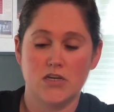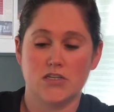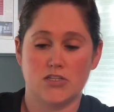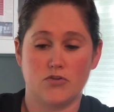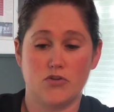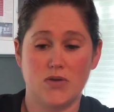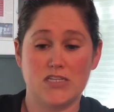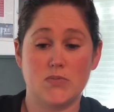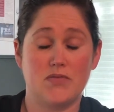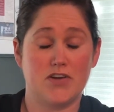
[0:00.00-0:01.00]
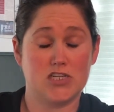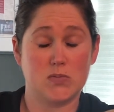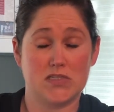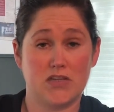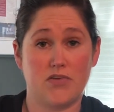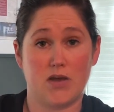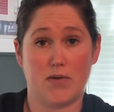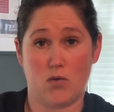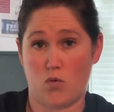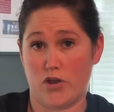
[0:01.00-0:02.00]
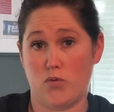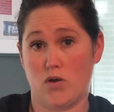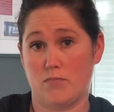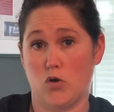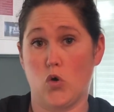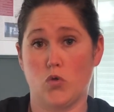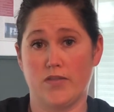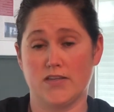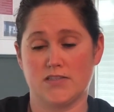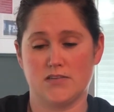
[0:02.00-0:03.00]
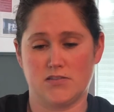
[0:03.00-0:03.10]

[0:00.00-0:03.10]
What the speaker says: So you need to be very specific about where you want them to hold this.